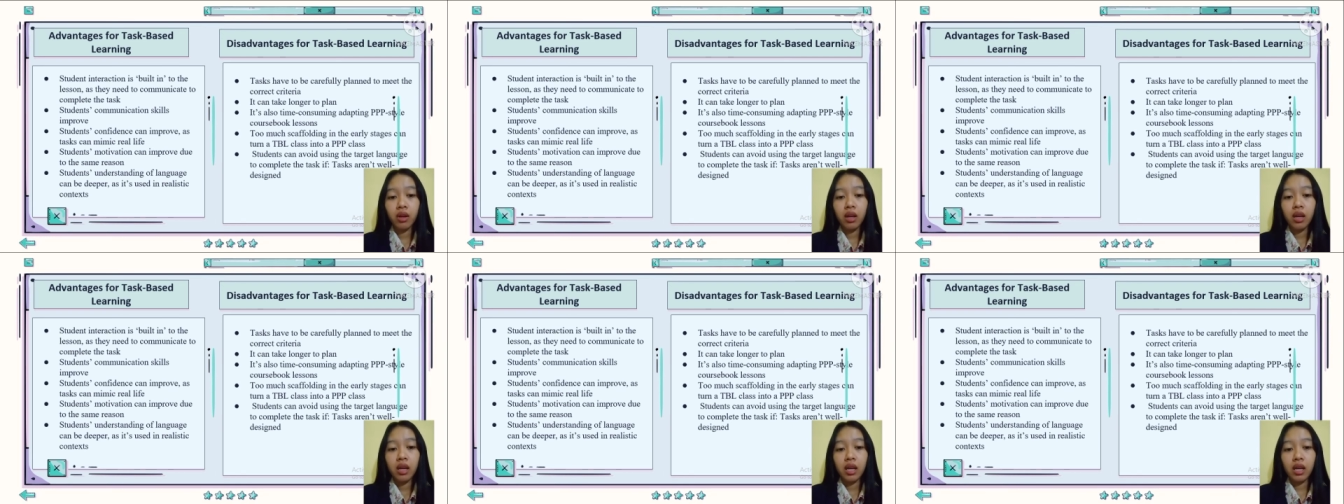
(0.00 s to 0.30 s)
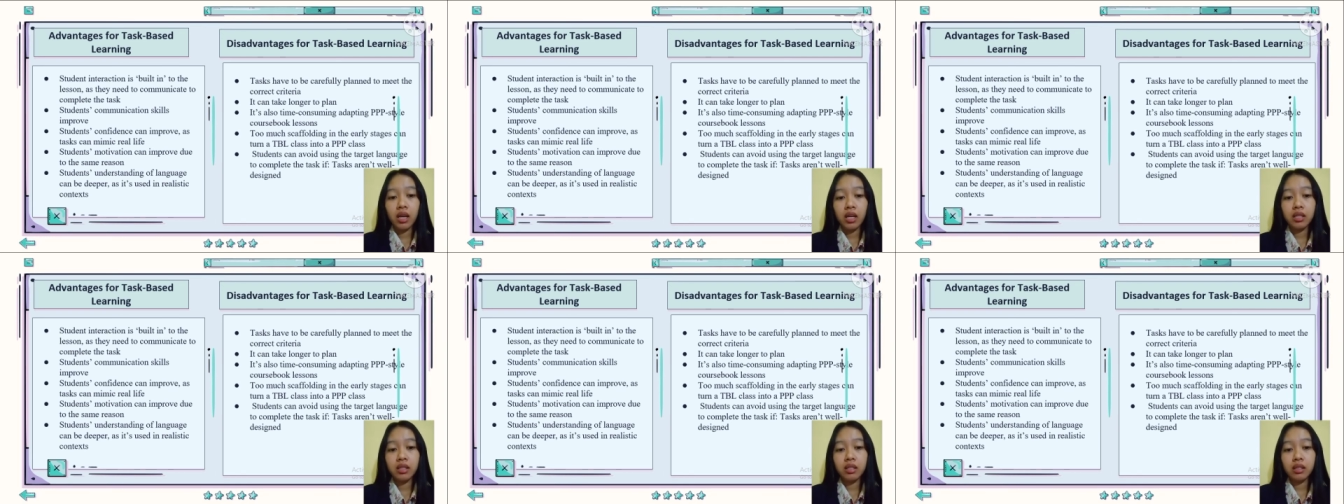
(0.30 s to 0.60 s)

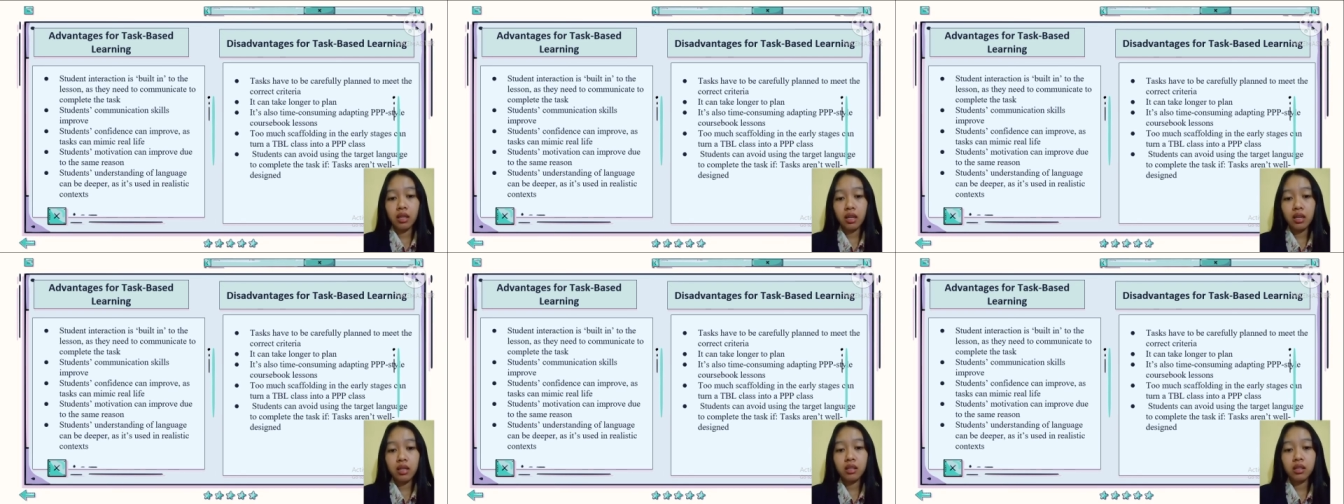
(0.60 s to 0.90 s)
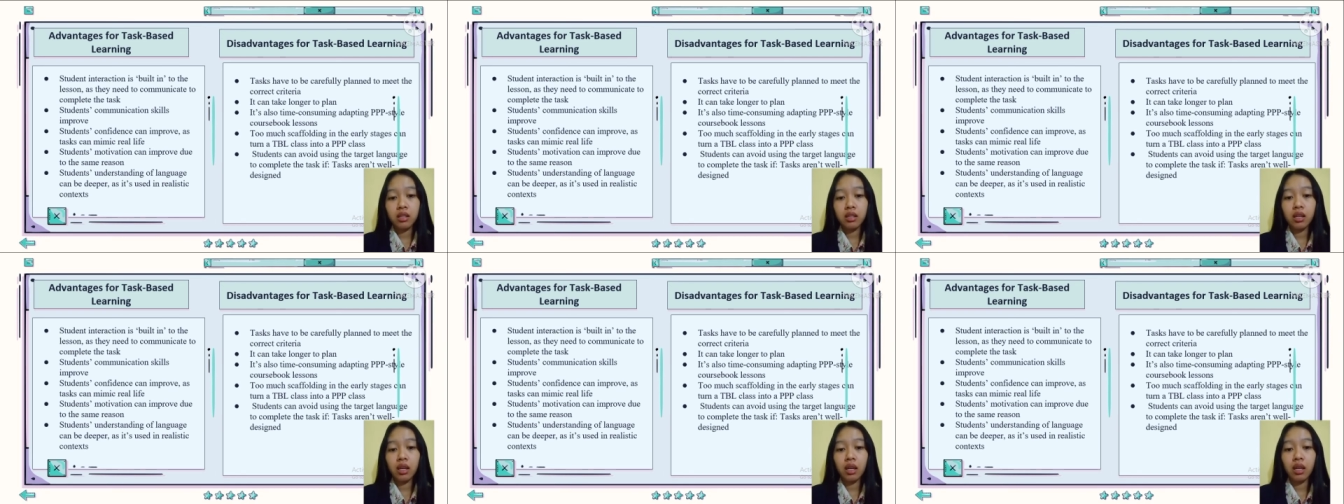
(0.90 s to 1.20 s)
as tasks
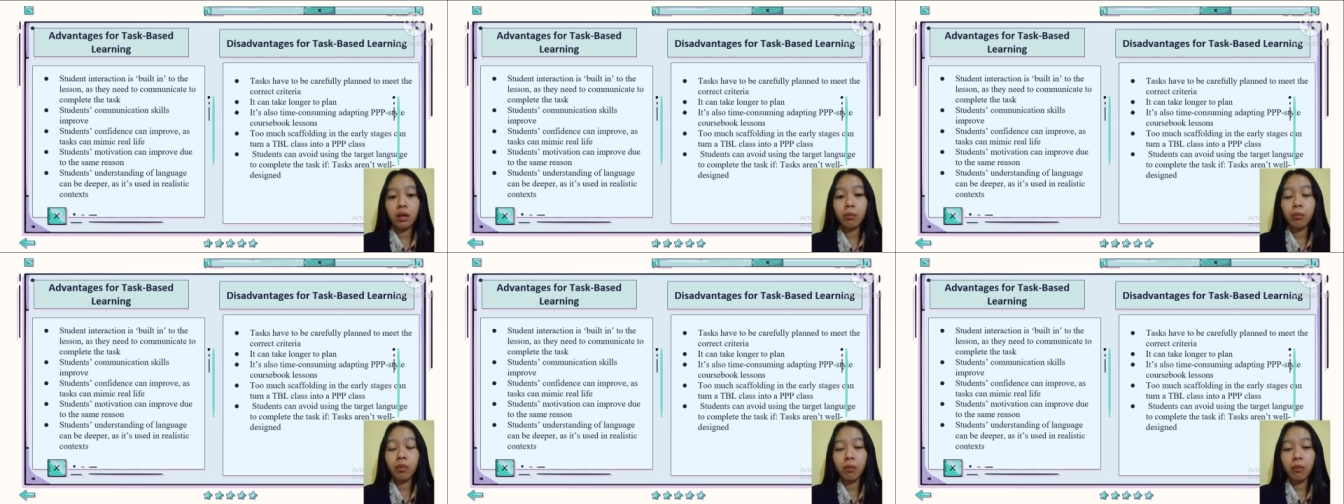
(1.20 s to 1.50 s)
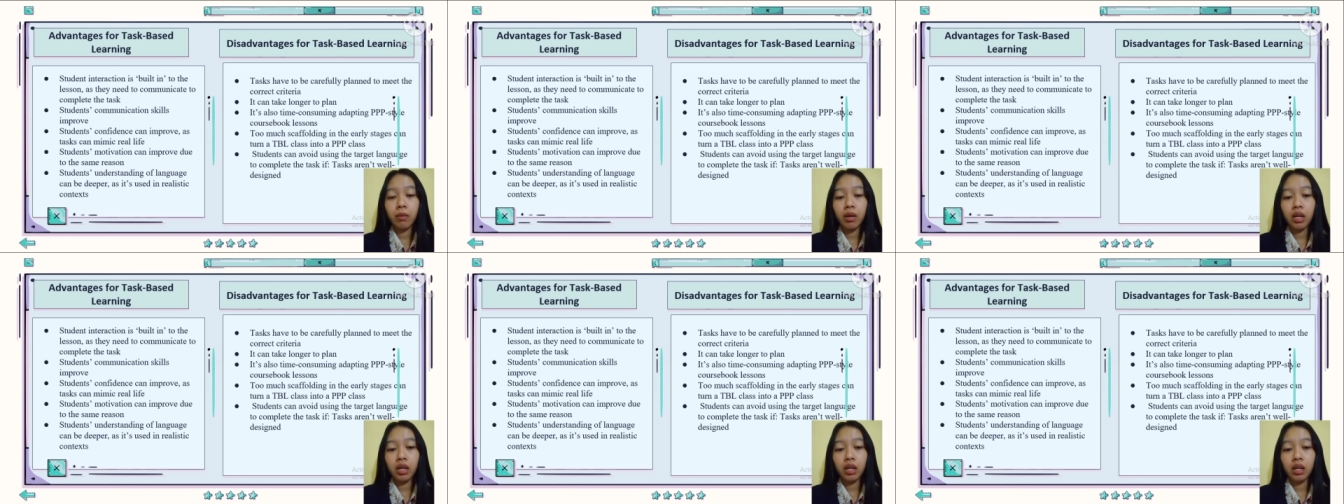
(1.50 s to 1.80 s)
can mimic
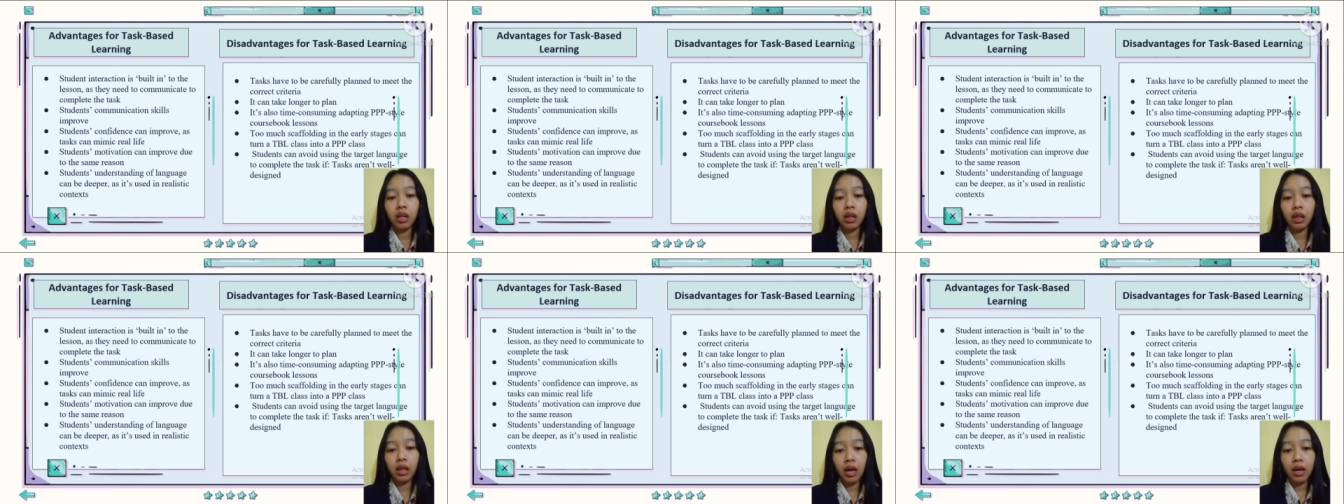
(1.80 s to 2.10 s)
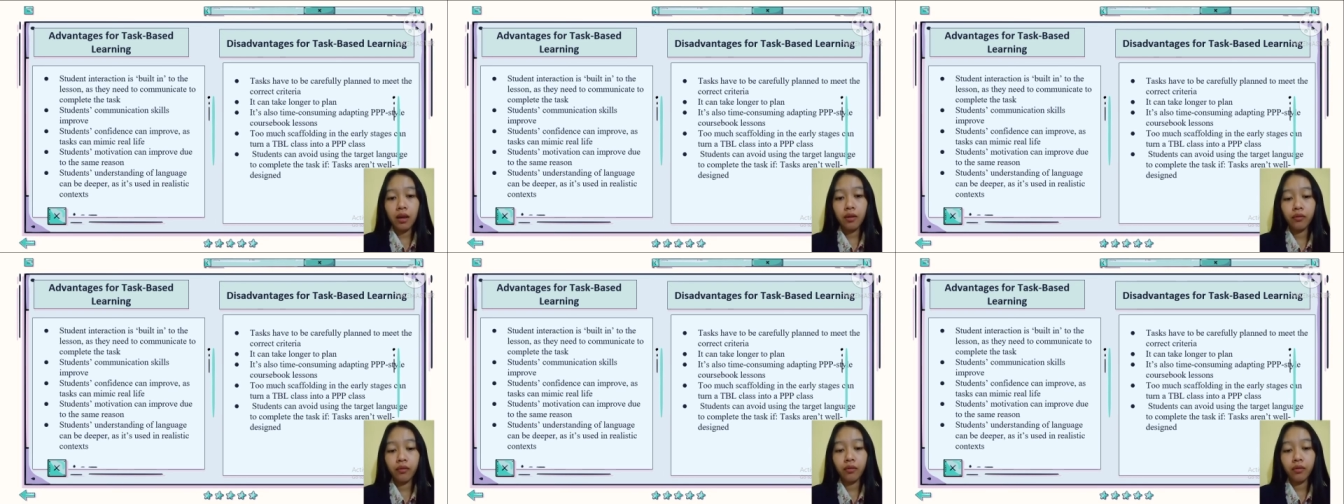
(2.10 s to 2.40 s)
real life.